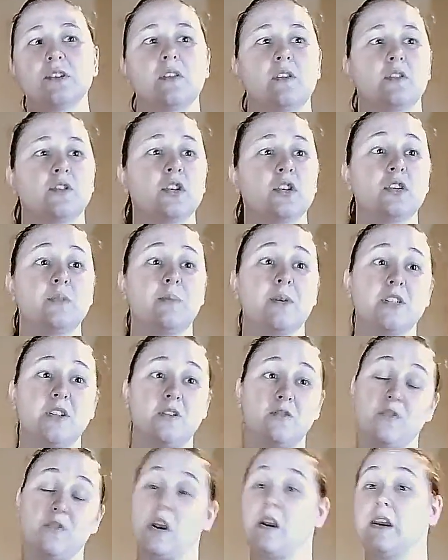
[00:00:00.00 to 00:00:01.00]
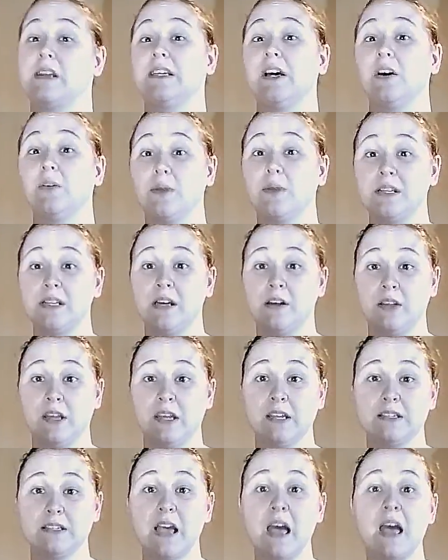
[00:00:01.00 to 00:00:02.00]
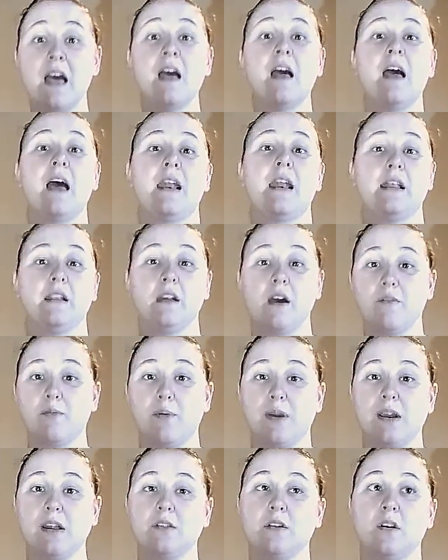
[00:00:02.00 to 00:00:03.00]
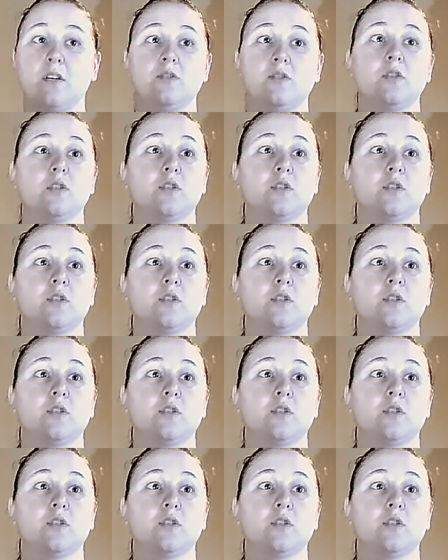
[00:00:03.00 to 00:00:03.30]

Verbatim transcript: and there's just a bunch of fairy tale retellings, and I love reading those.